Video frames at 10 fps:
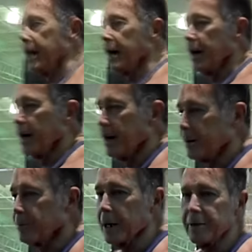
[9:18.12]

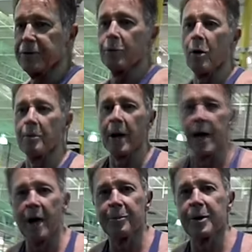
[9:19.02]
uh, but if you want my
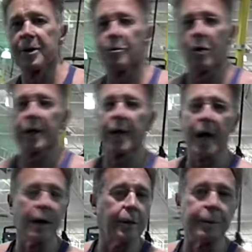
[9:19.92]
help in working
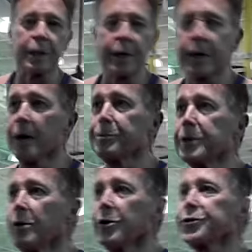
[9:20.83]
out, I'll be glad to help
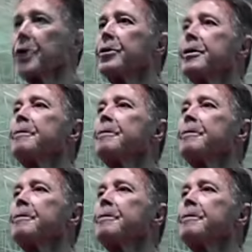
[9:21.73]
you also.